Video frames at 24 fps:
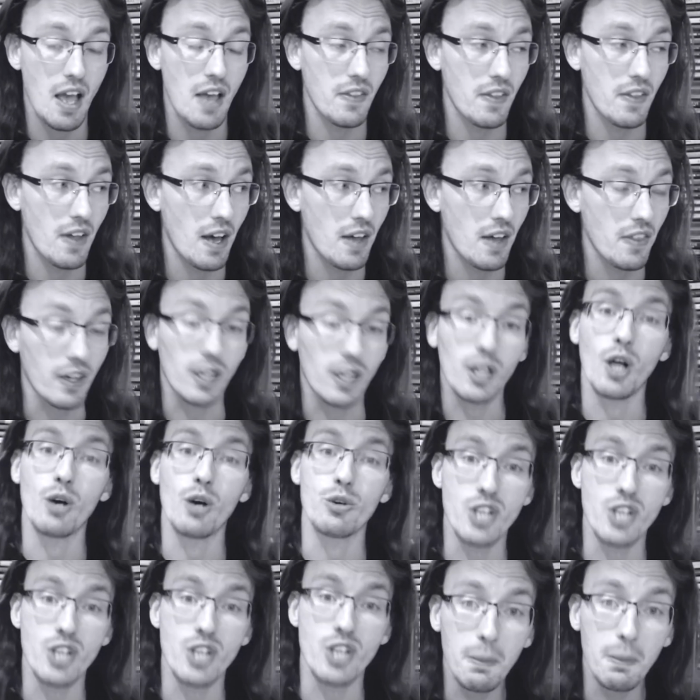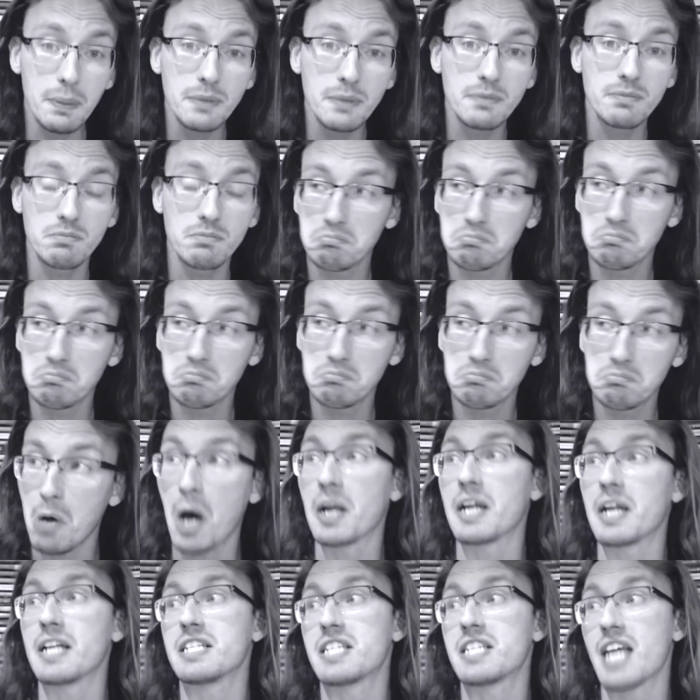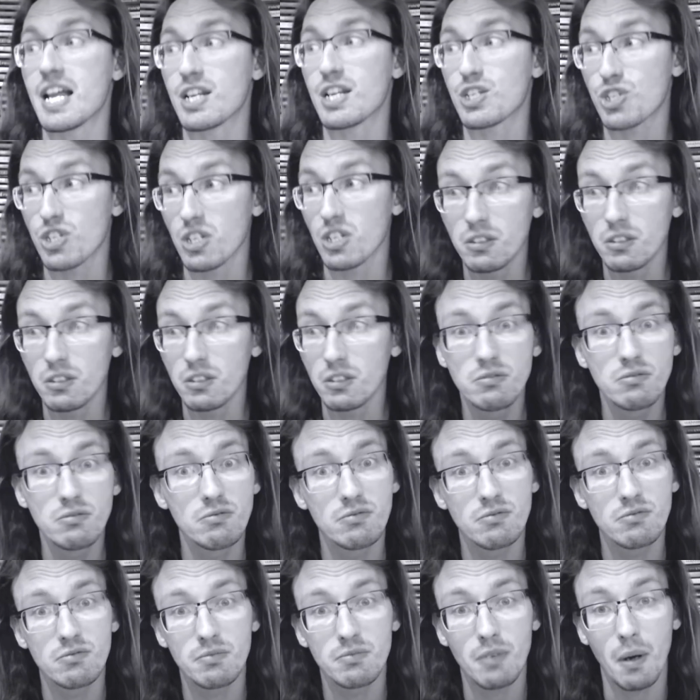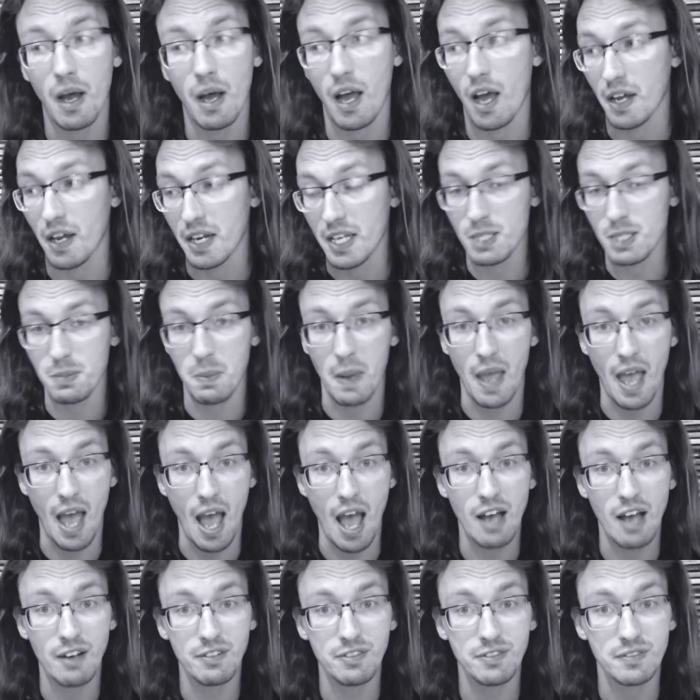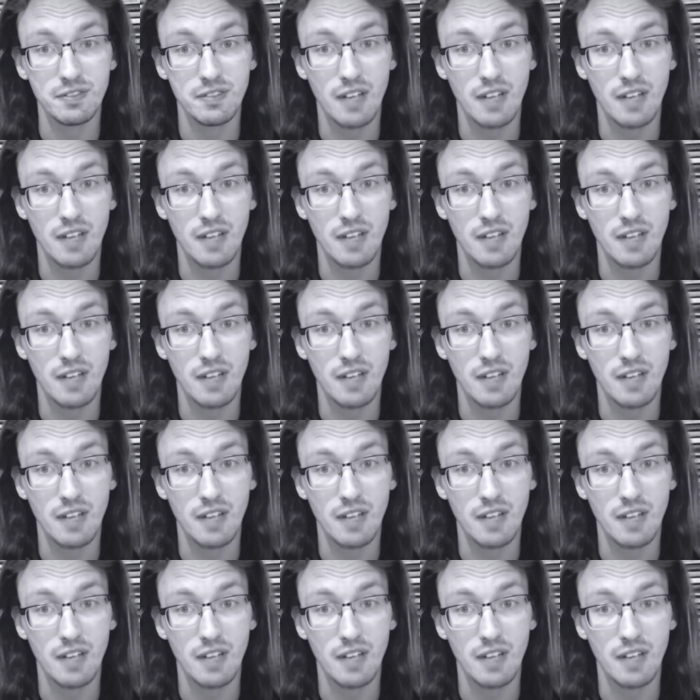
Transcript: uh, the close-up, unintentional uh, on his behalf,